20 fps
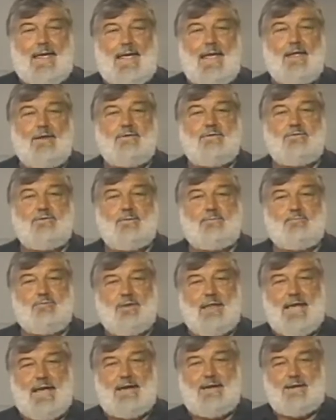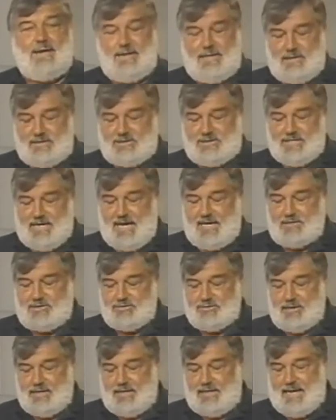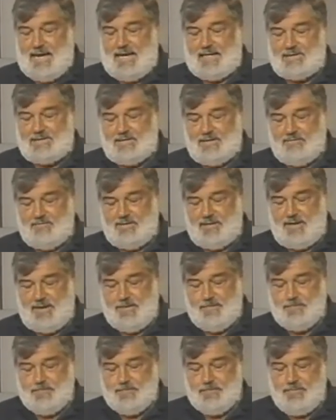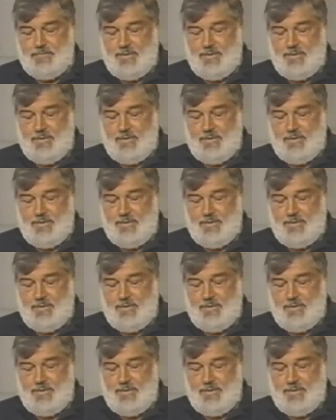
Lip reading: and the planning and scheduling activity.